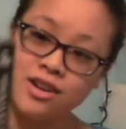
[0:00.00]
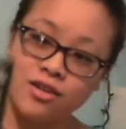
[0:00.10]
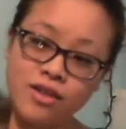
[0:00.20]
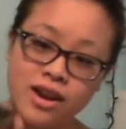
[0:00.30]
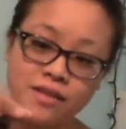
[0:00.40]

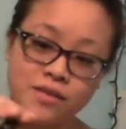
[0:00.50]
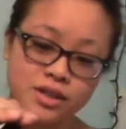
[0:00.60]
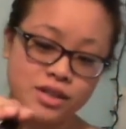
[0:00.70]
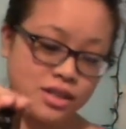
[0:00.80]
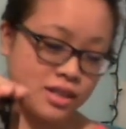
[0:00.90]
Right? If you
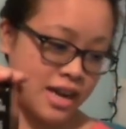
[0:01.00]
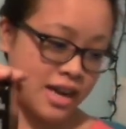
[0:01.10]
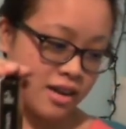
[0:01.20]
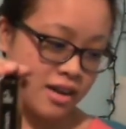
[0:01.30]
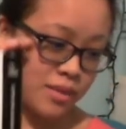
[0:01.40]
just
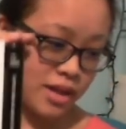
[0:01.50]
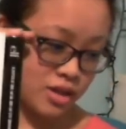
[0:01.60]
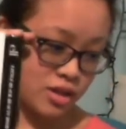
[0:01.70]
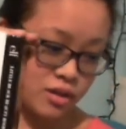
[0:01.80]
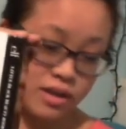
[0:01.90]
stack them, they
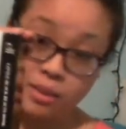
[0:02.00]
just look like